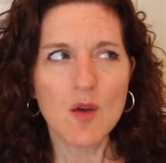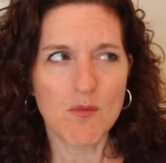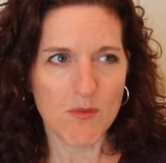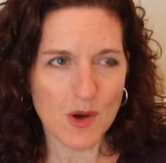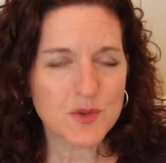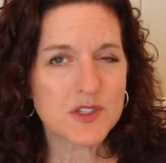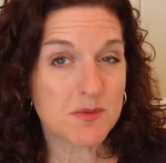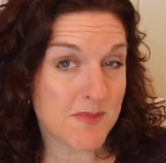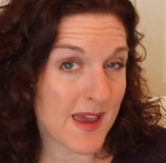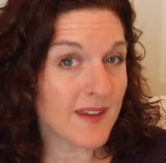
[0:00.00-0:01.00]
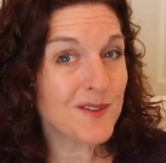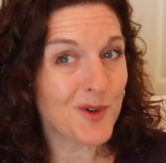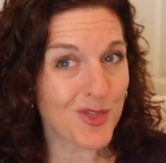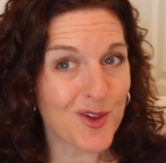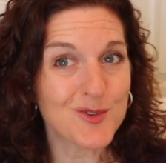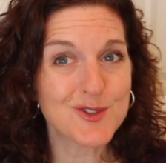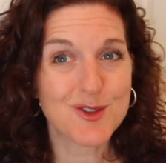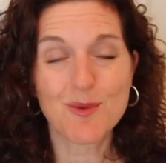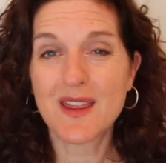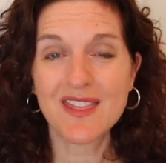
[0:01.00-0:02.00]
most men with those
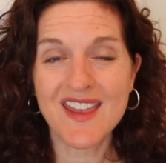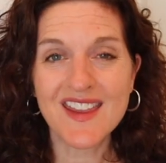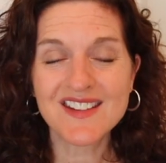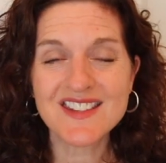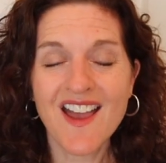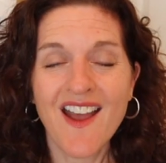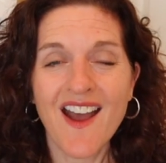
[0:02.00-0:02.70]
three things,